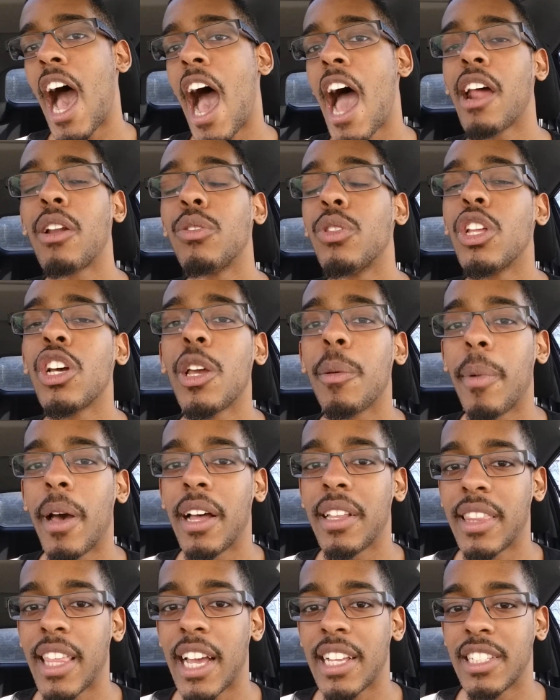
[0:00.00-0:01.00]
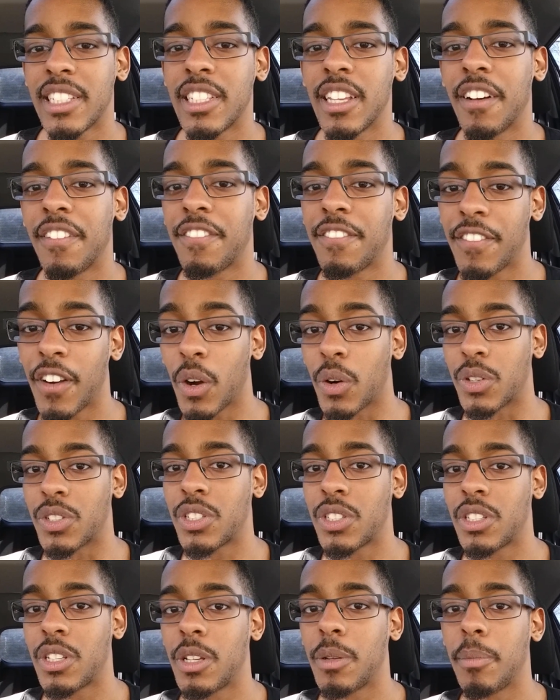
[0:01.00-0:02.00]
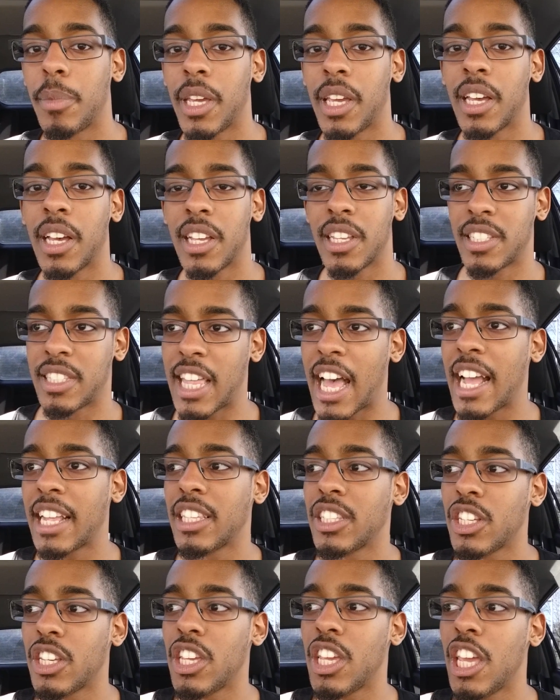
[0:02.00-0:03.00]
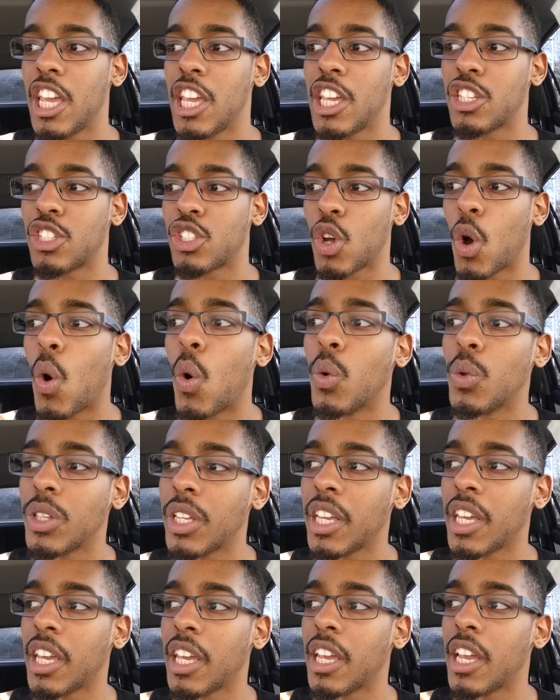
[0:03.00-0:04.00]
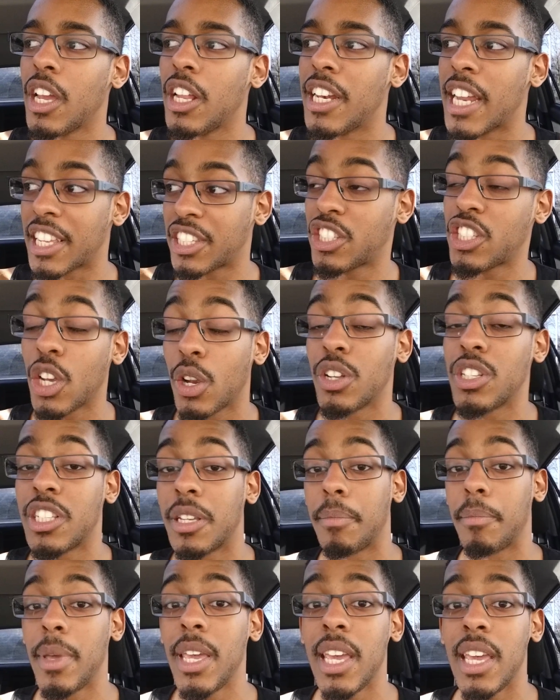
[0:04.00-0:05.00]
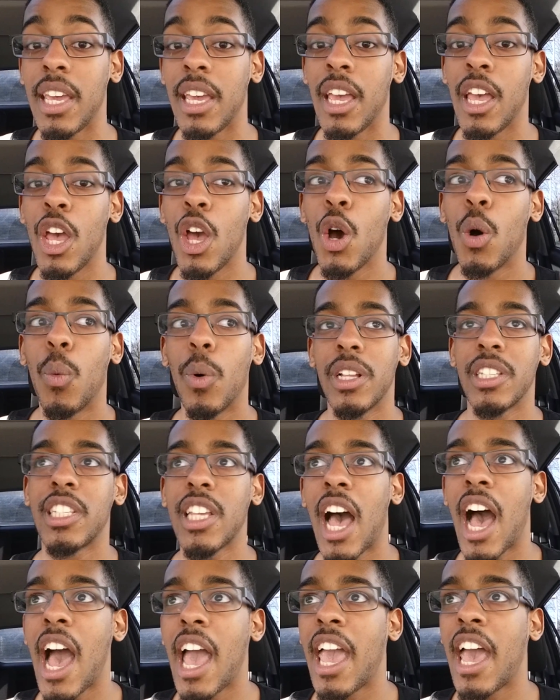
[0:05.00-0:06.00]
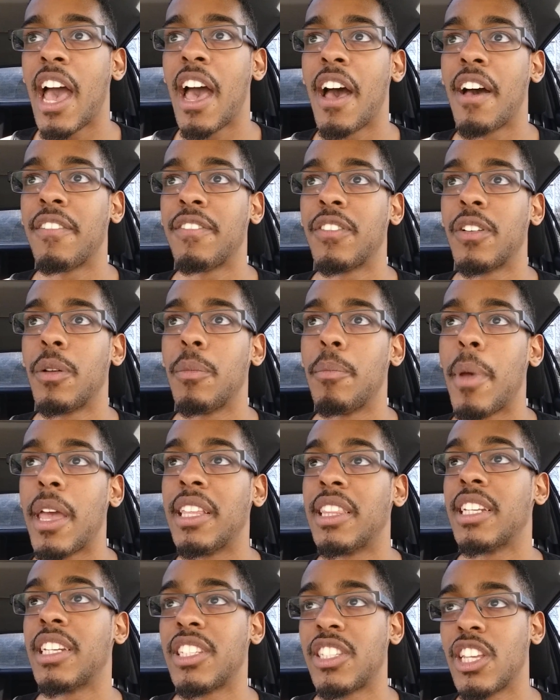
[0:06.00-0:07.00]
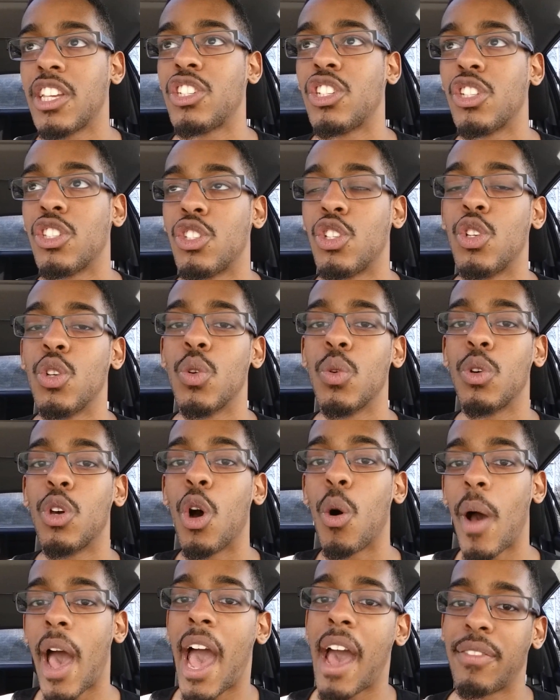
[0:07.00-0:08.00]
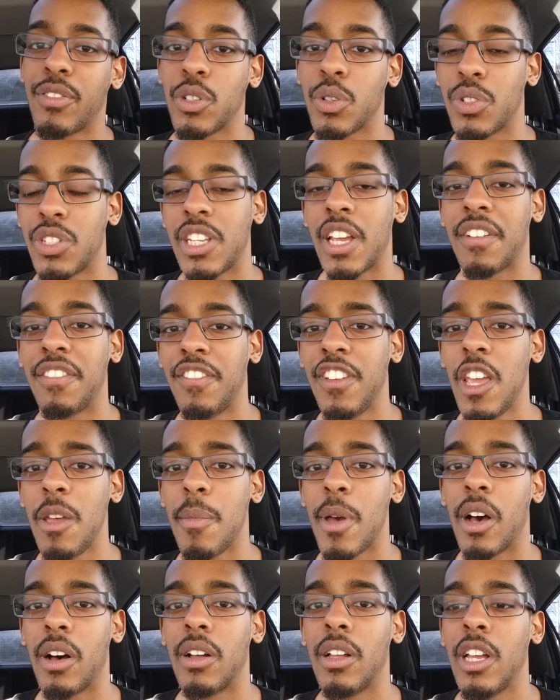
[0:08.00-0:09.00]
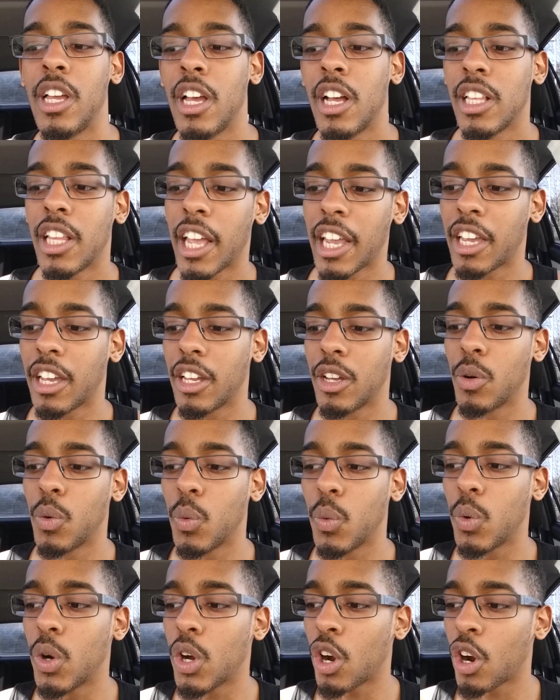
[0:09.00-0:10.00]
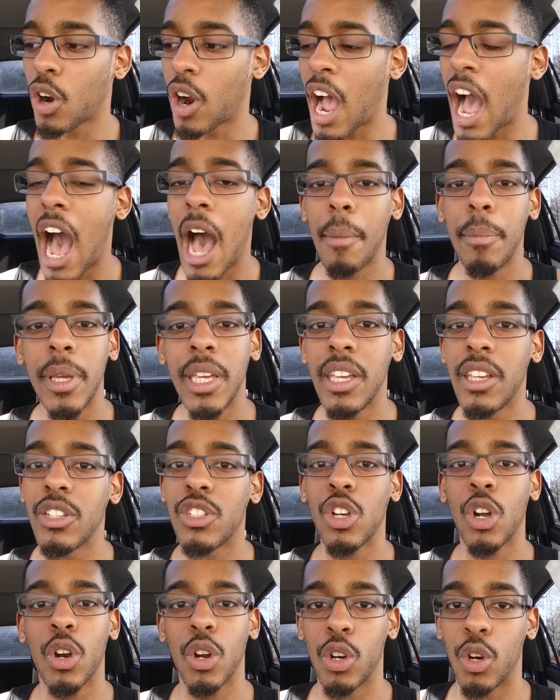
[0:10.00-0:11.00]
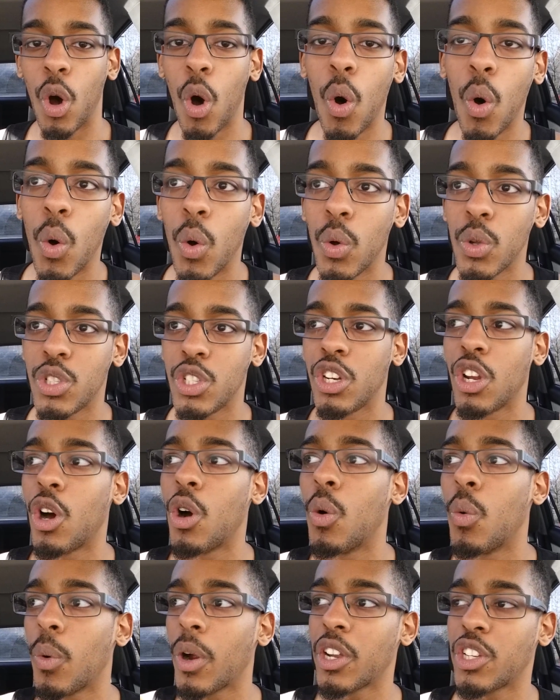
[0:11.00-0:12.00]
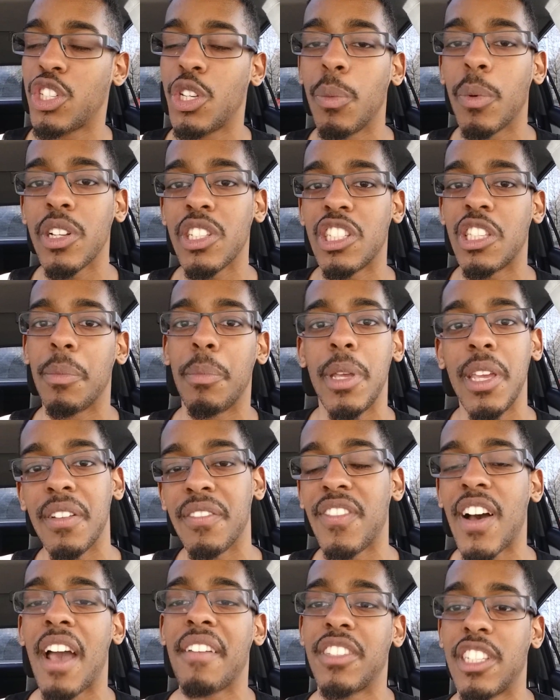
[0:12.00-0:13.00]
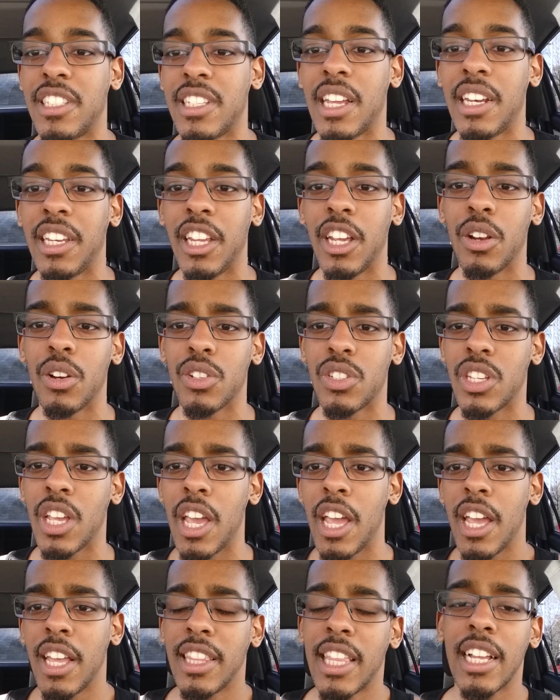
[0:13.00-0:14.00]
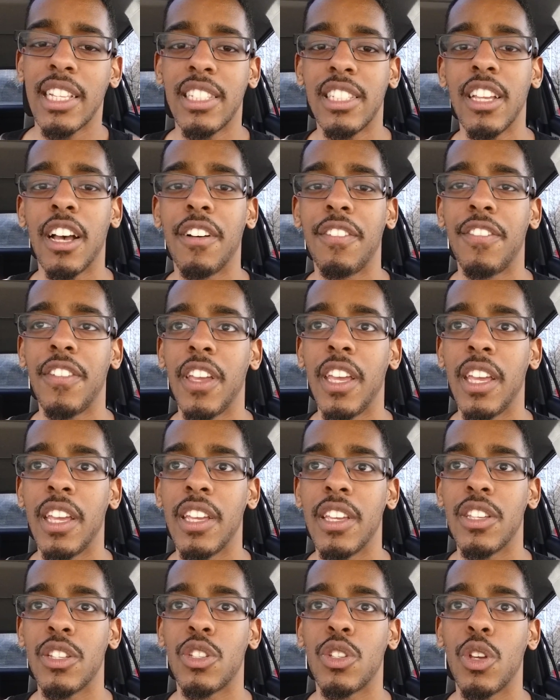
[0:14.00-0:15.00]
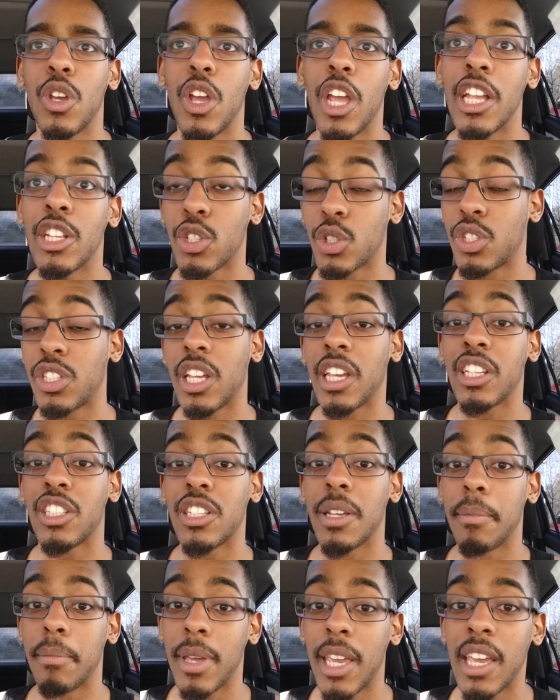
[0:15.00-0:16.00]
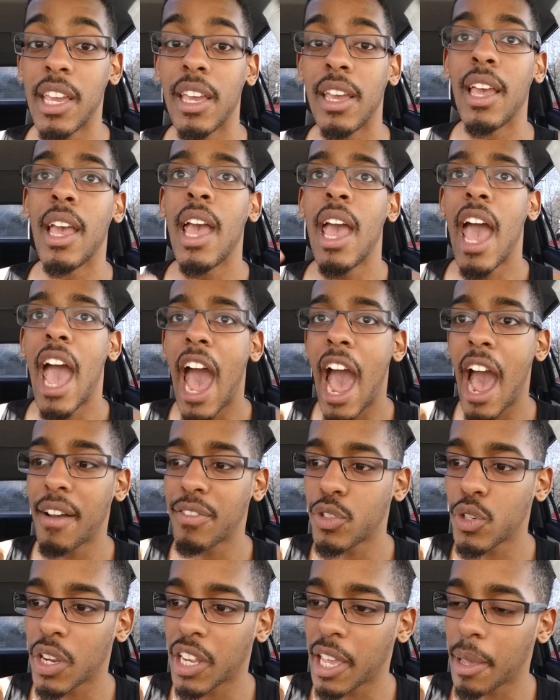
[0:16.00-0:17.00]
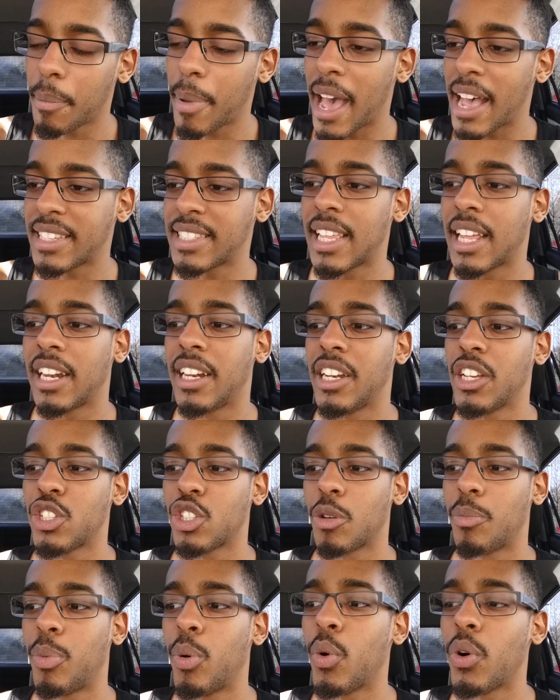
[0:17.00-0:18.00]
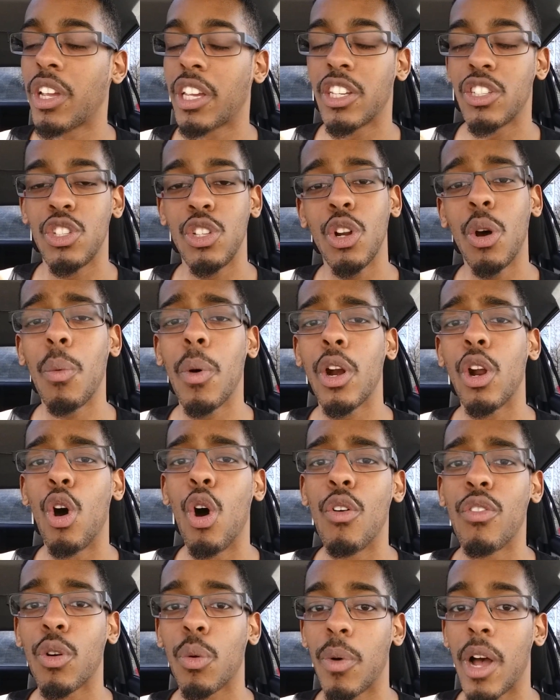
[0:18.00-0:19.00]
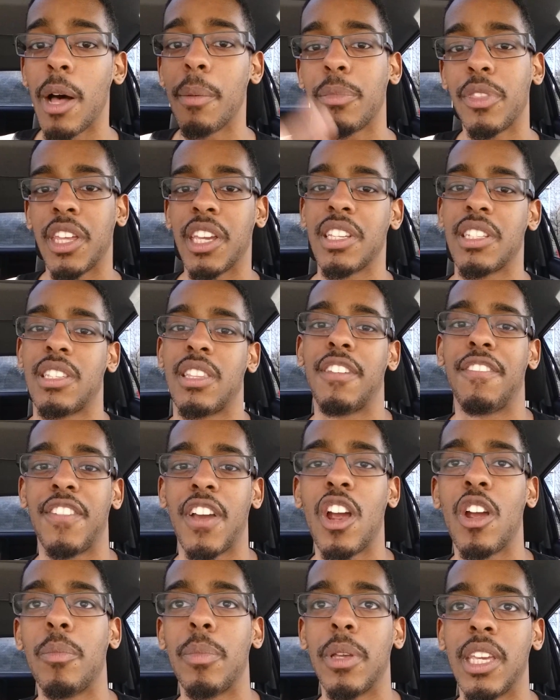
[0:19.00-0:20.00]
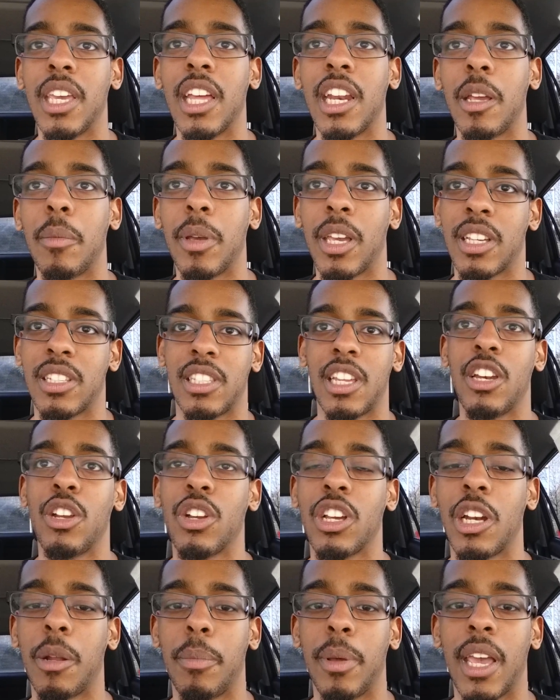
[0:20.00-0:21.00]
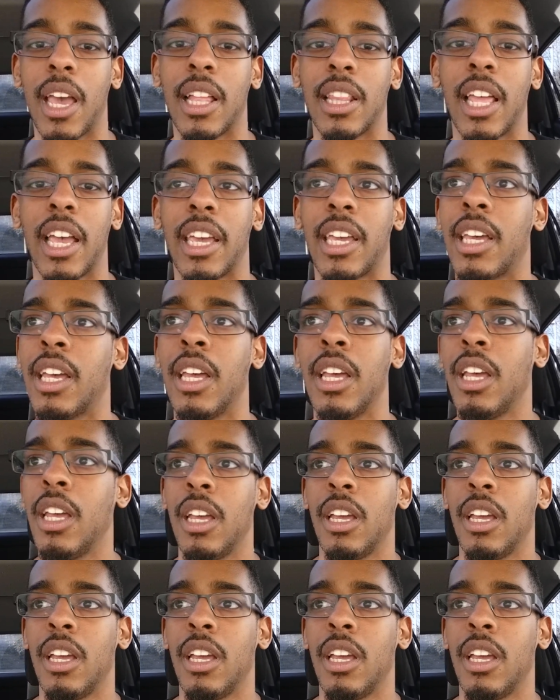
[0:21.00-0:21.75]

I don't look about that stuff first because that is only necessary to me once I have made the decision to go after said female. Like her hobbies, her goals, you know, where she wants to be in five to 10 years. That stuff is interesting to me after I get past that initial point because you don't want to overwhelm things in the very beginning because then you're going to be at like,